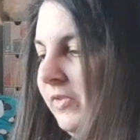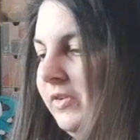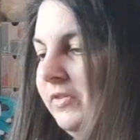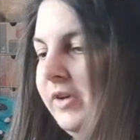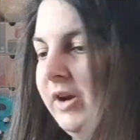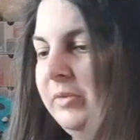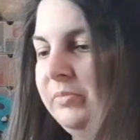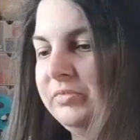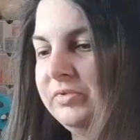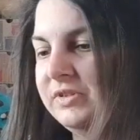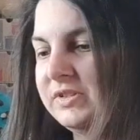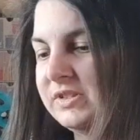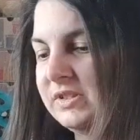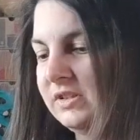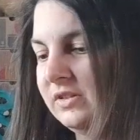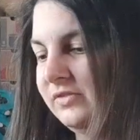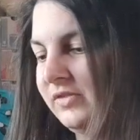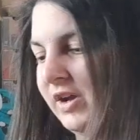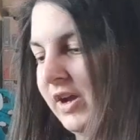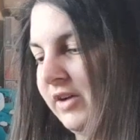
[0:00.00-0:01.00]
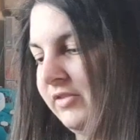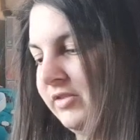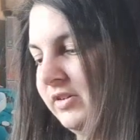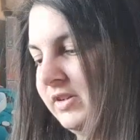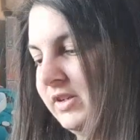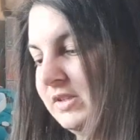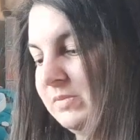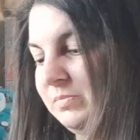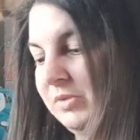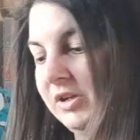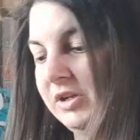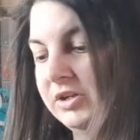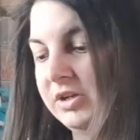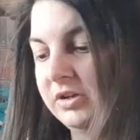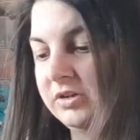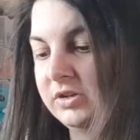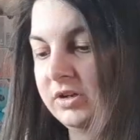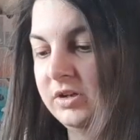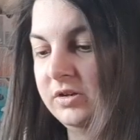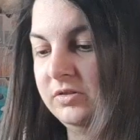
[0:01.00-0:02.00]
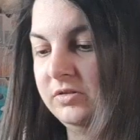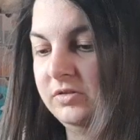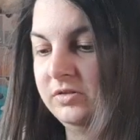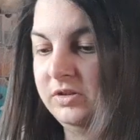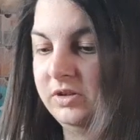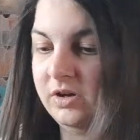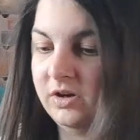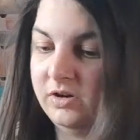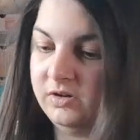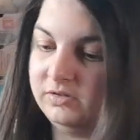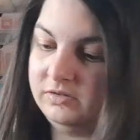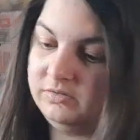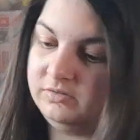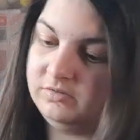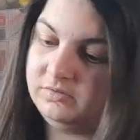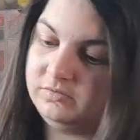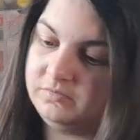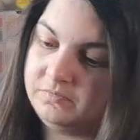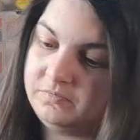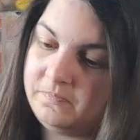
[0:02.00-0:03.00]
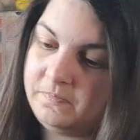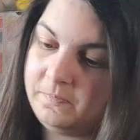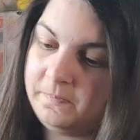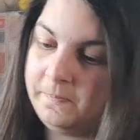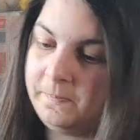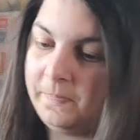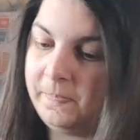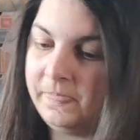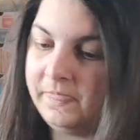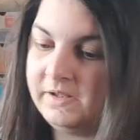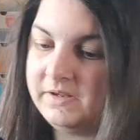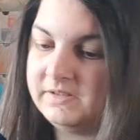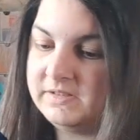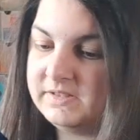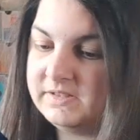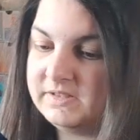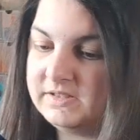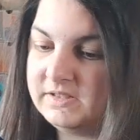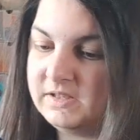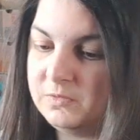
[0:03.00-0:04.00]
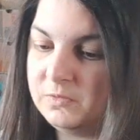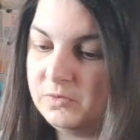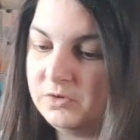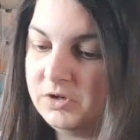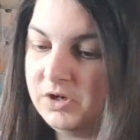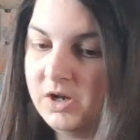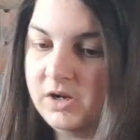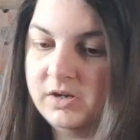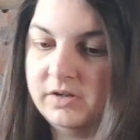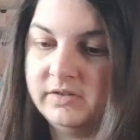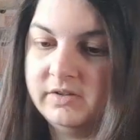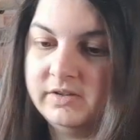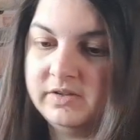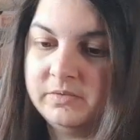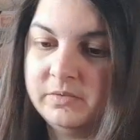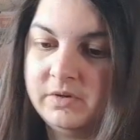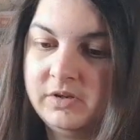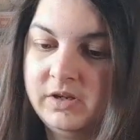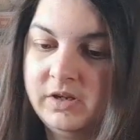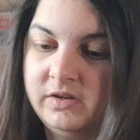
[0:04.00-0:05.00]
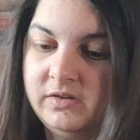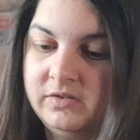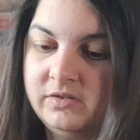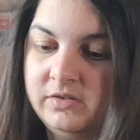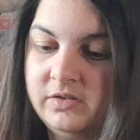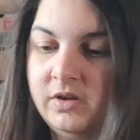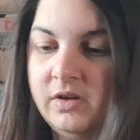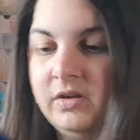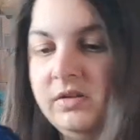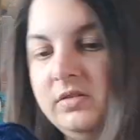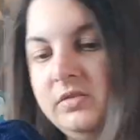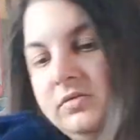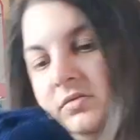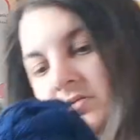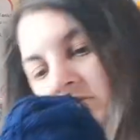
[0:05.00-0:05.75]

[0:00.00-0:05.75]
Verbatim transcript: Right, Preserve Aran is Bella Coco yarn. Doesn't say what colour this one is though.